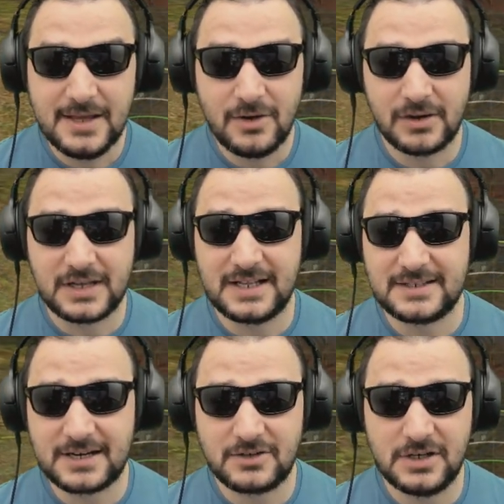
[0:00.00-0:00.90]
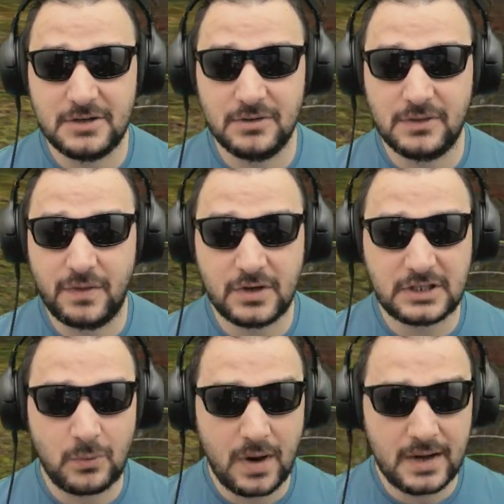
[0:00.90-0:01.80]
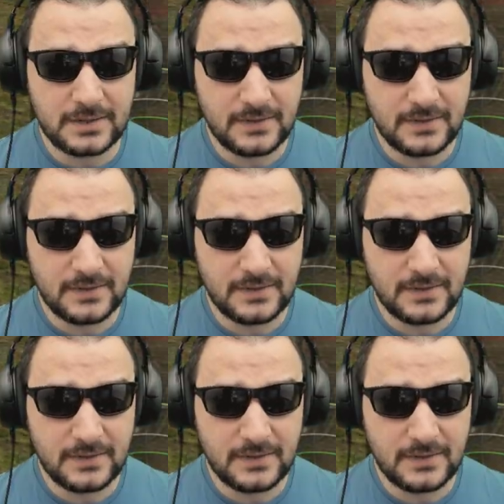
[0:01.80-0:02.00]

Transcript: Okay, that's actually good. thirty-one,